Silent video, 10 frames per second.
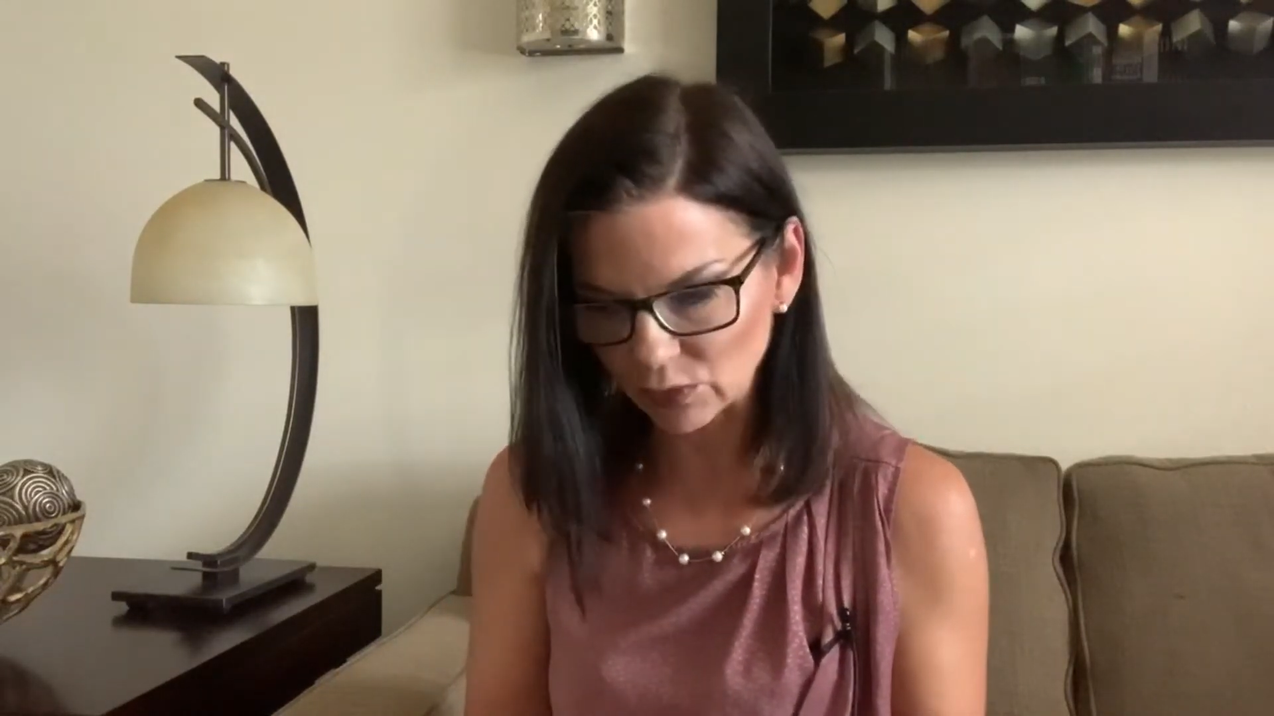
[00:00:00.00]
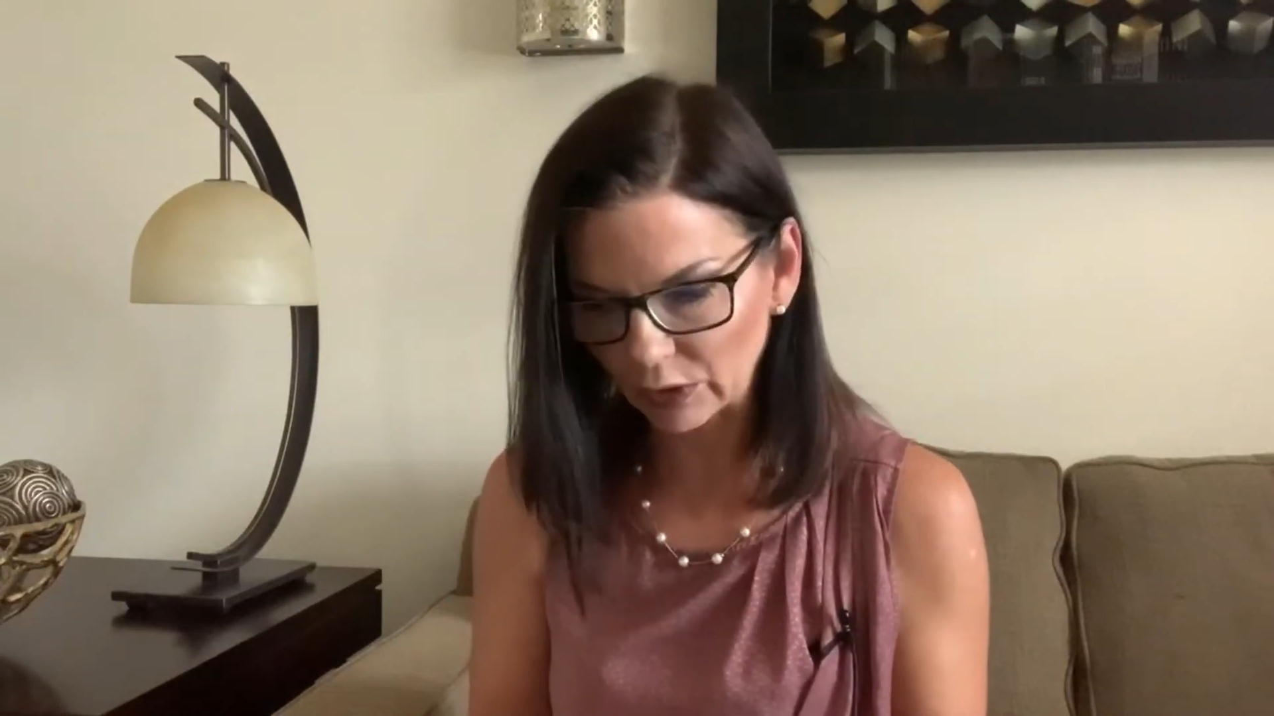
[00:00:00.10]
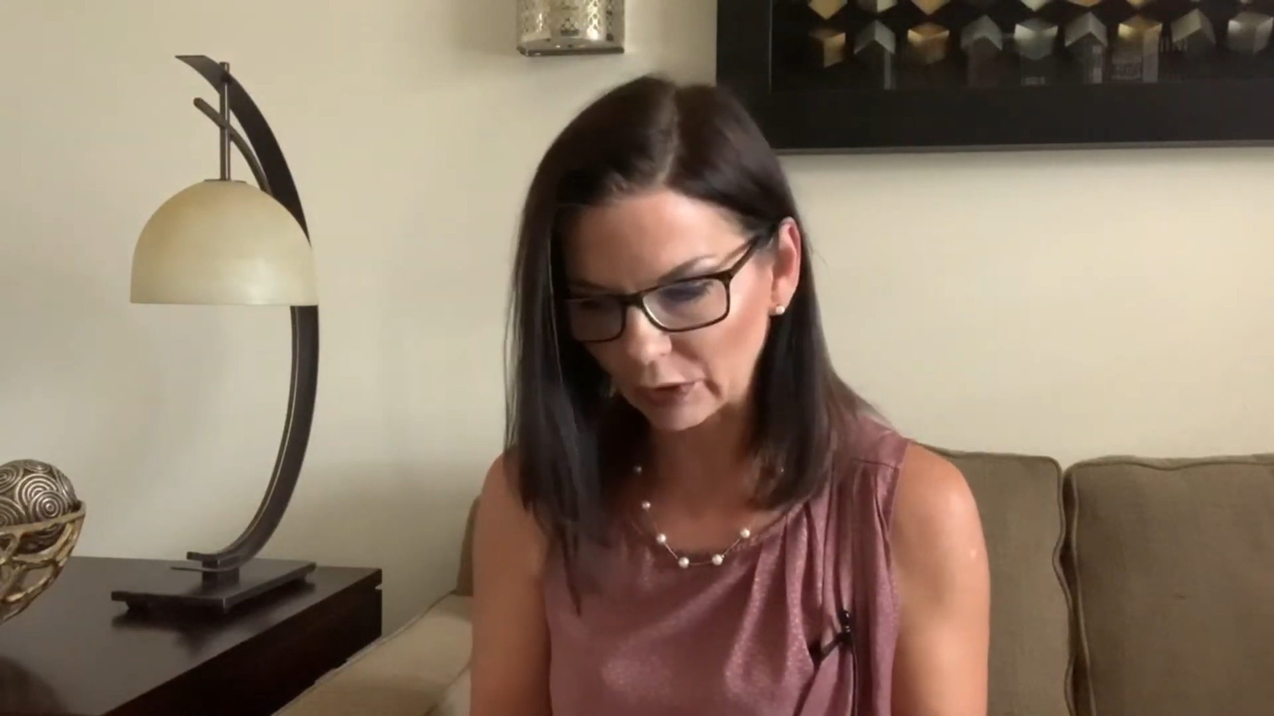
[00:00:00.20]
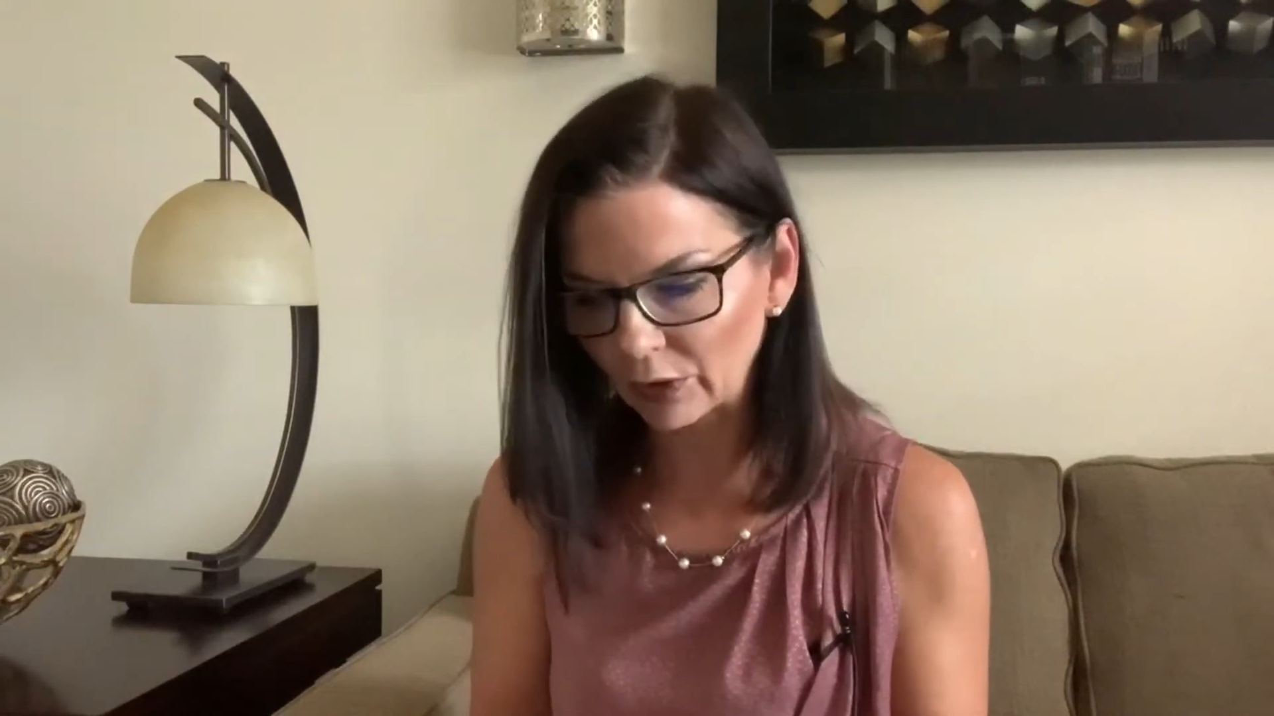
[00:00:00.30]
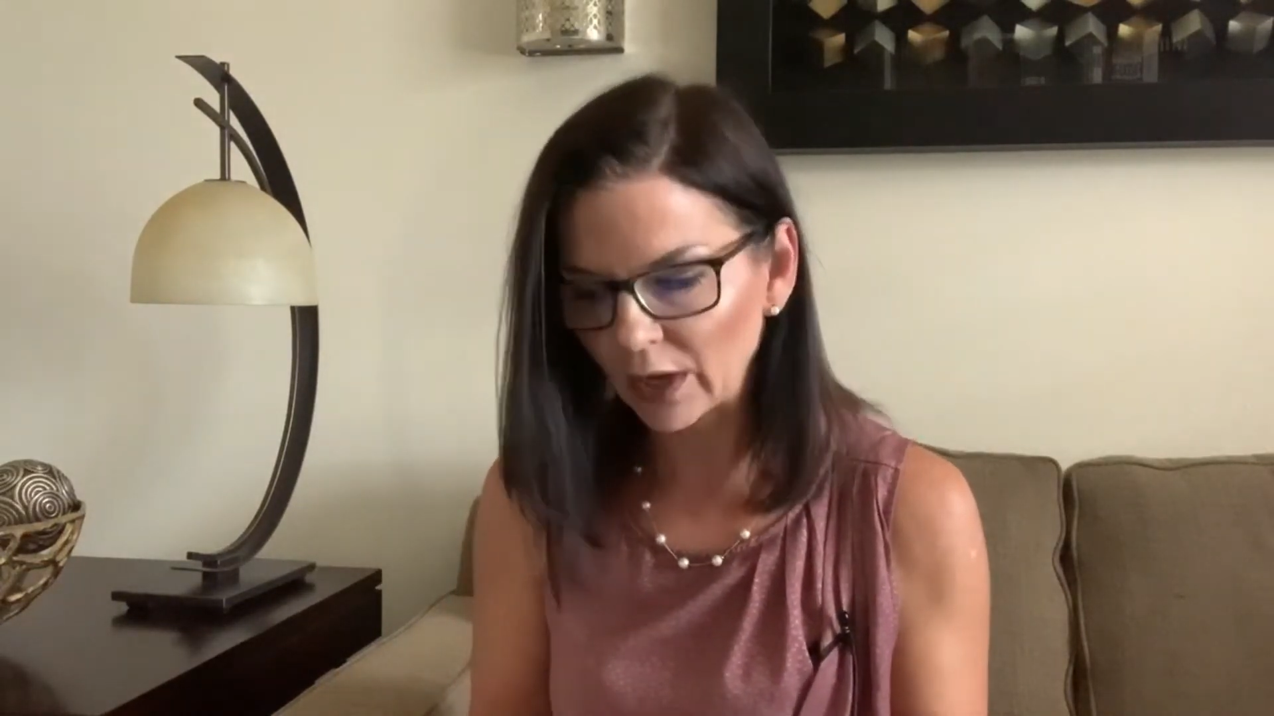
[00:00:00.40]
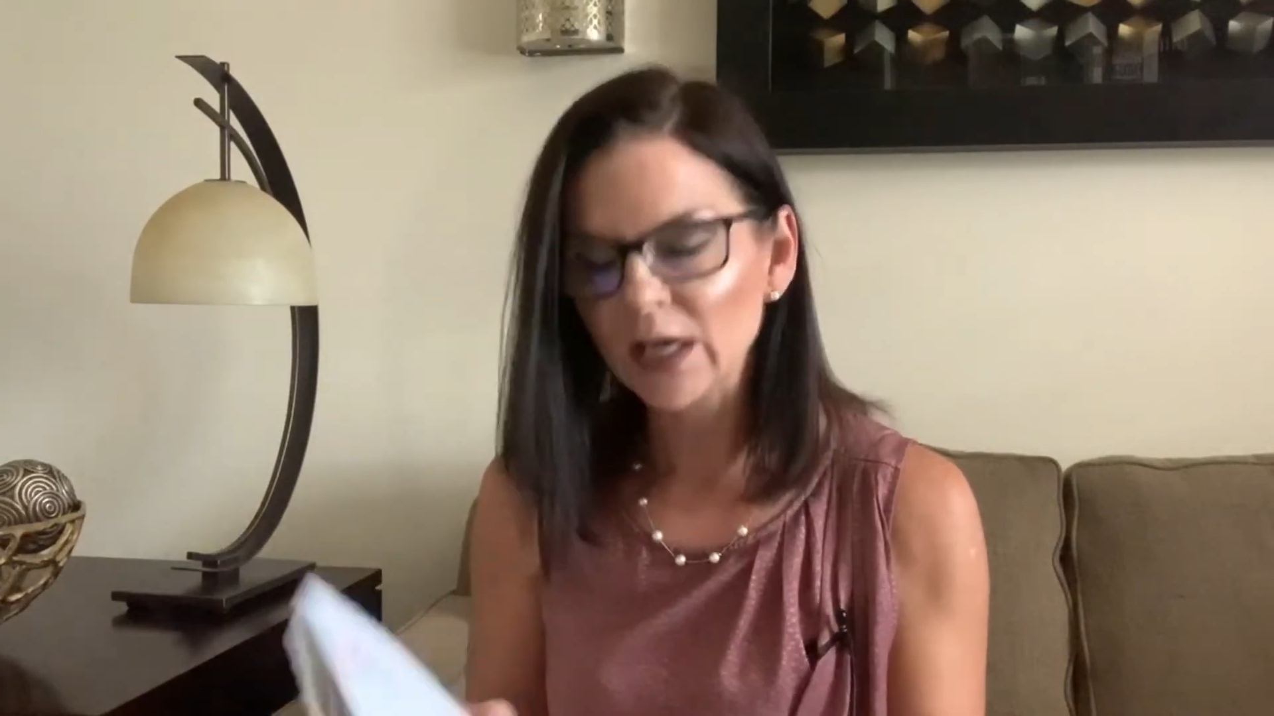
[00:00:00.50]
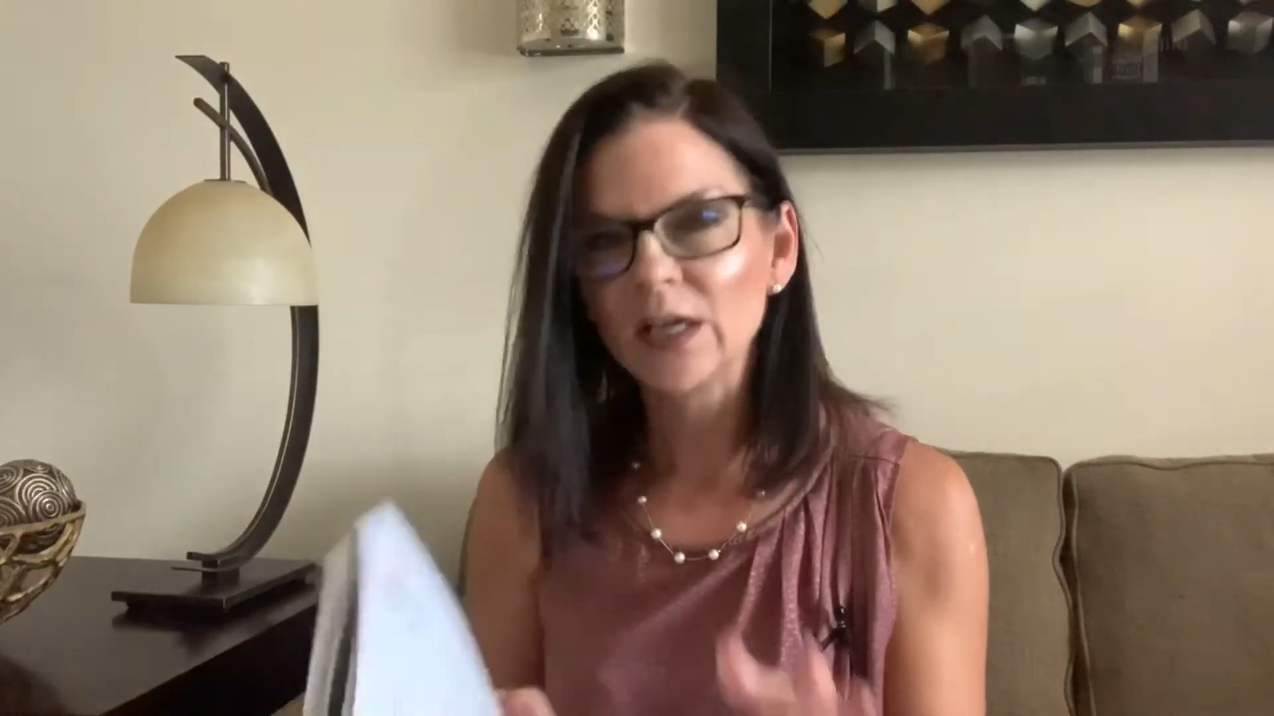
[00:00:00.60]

trigger.